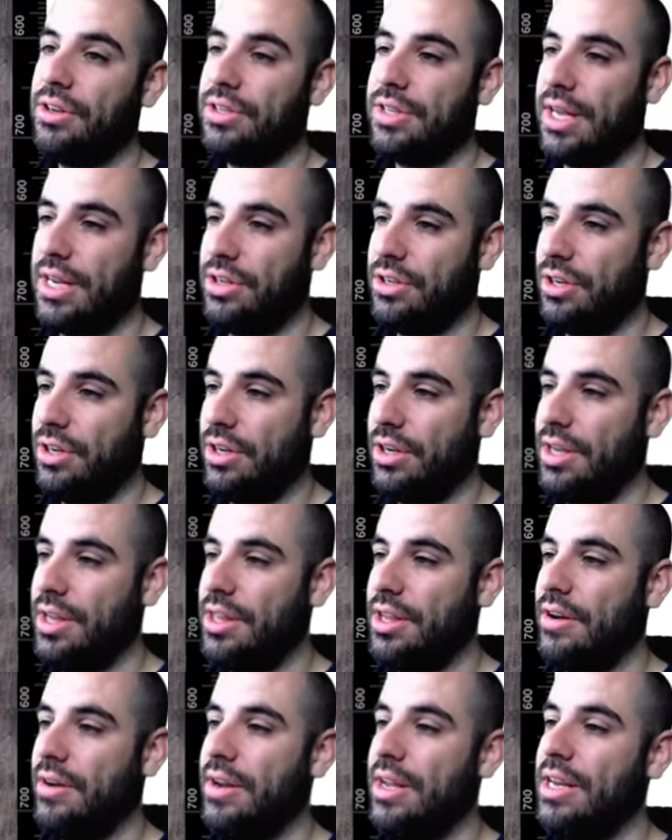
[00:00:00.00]
centered.
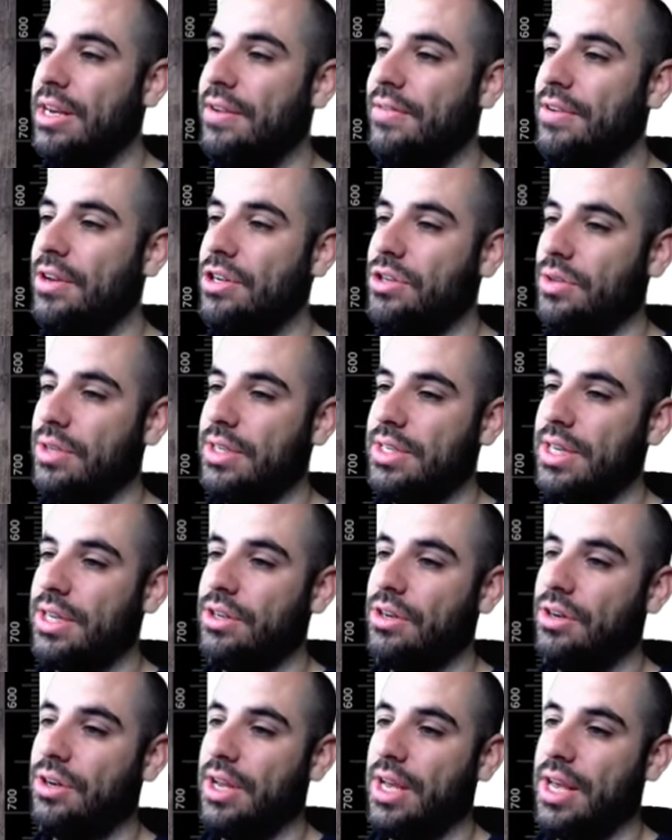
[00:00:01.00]
They're individually
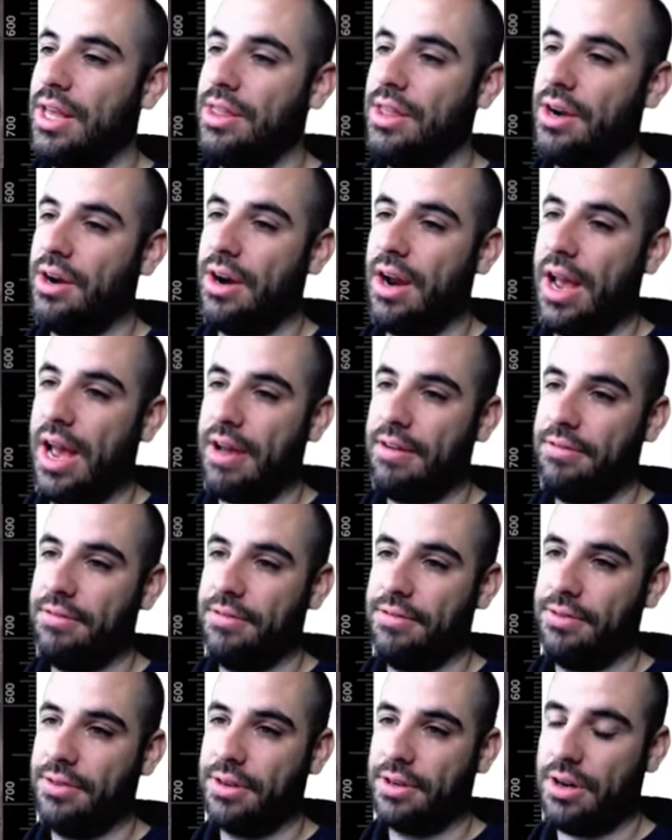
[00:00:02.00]
centered in their half
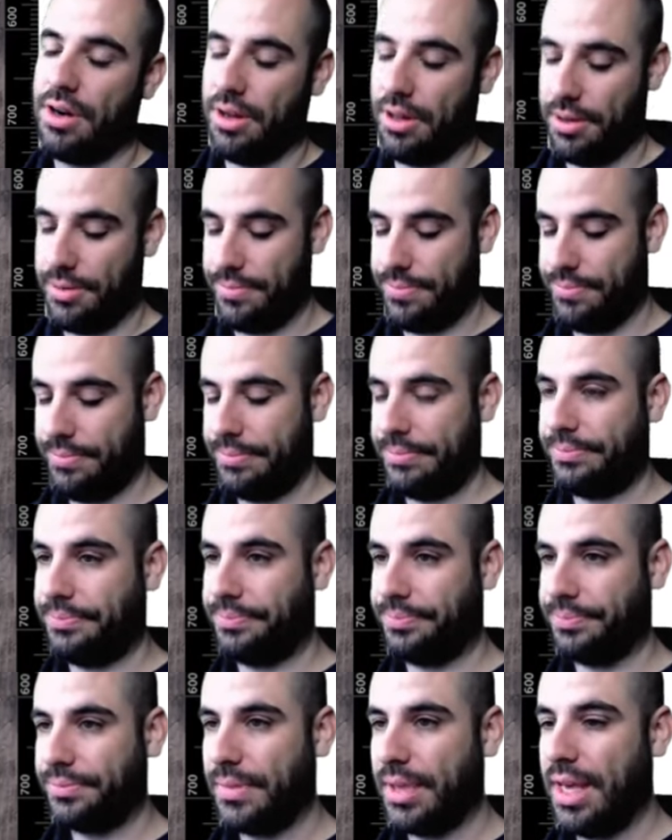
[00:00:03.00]
of a column.
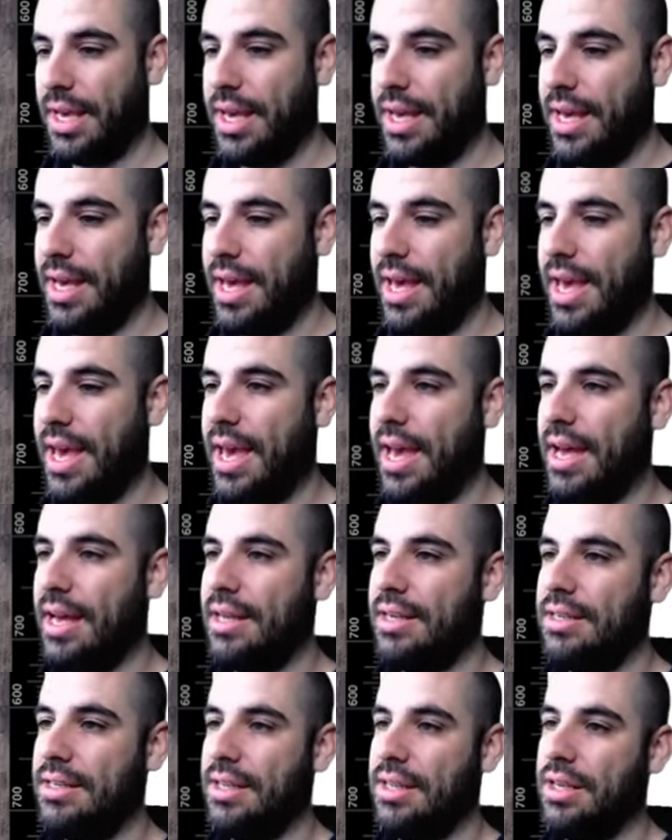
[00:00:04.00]

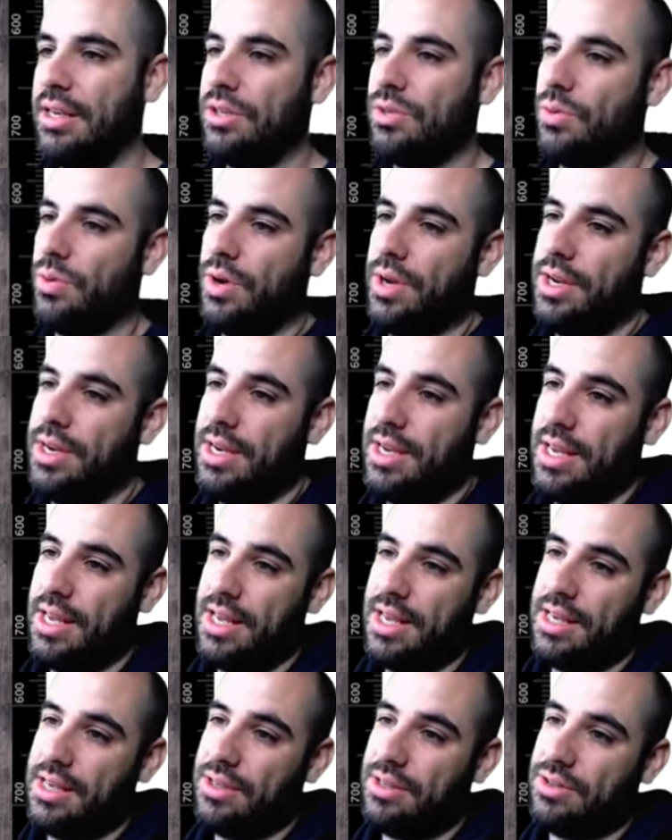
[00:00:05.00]
And this one
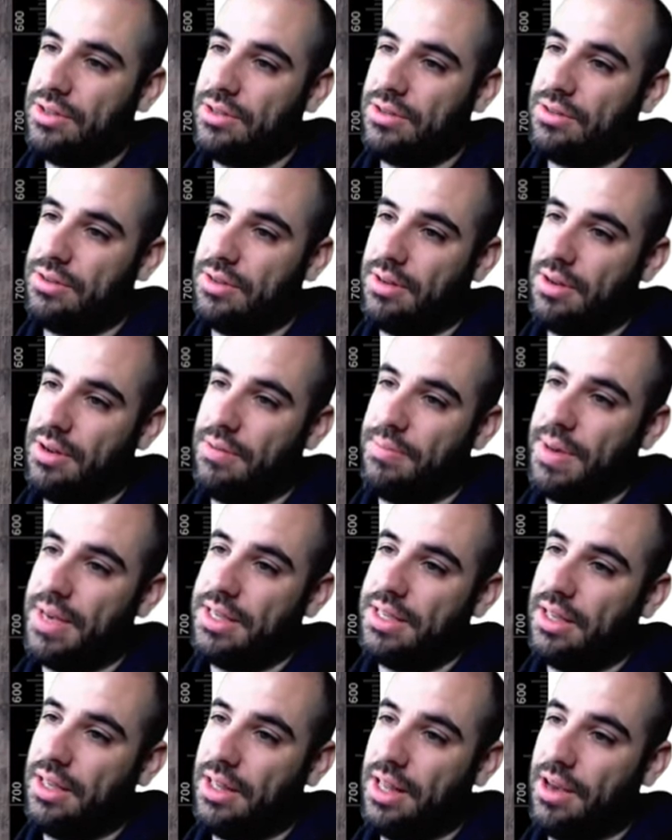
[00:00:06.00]
is
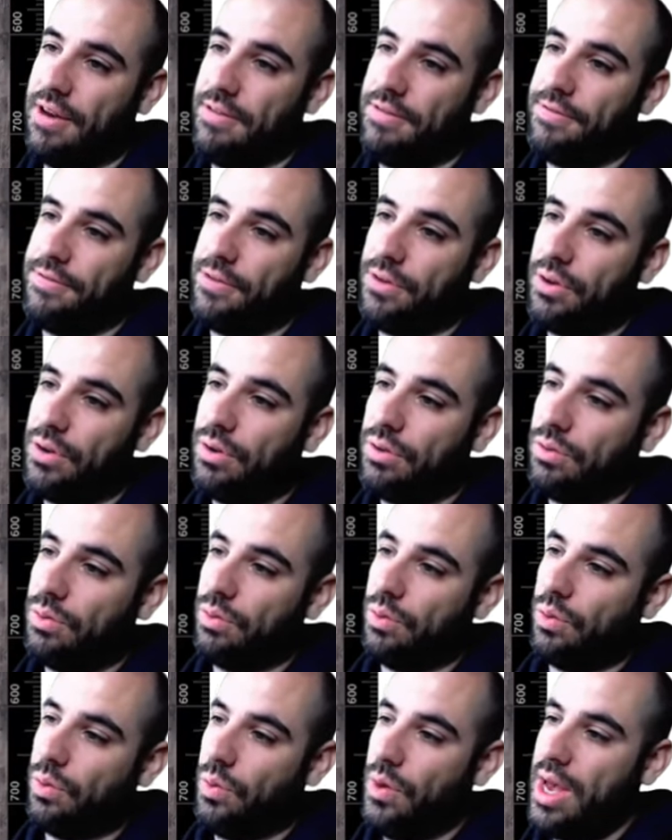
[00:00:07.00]
basically a
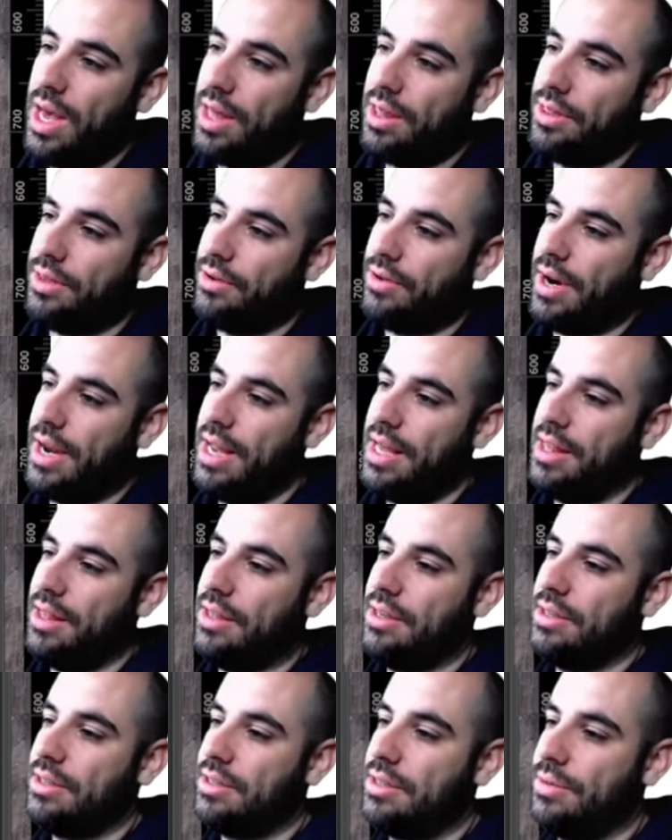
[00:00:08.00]
full width, right?
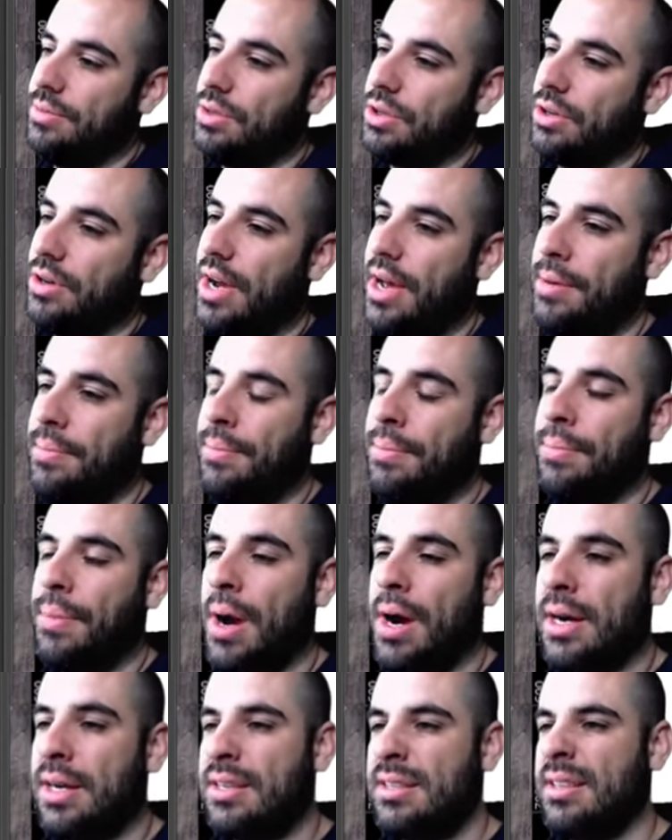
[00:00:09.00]
This subscribe
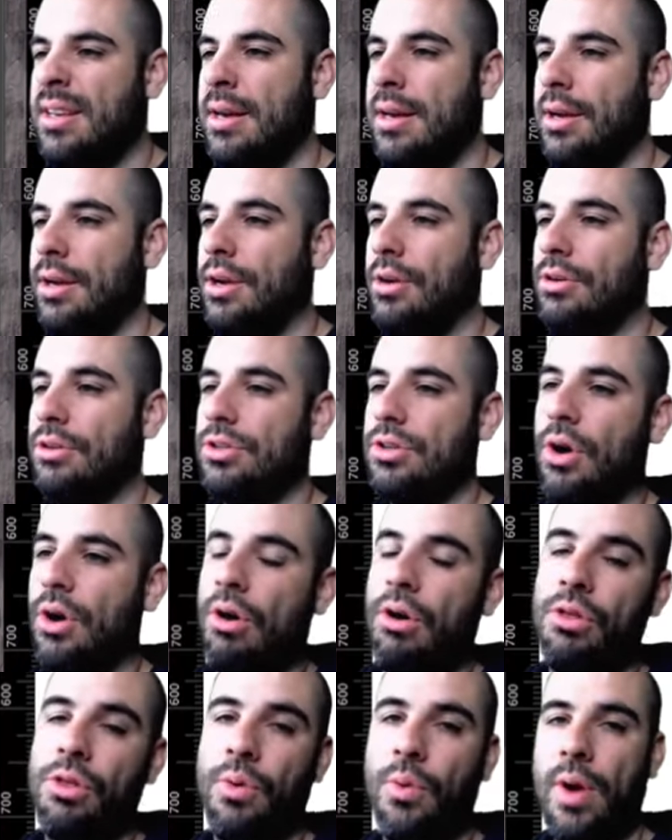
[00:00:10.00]
box goes
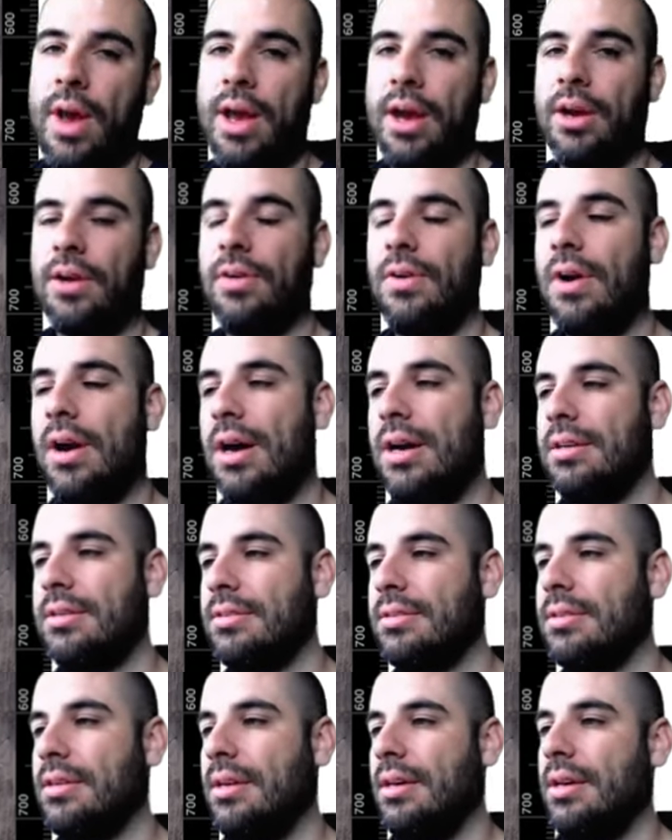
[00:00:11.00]
all the way across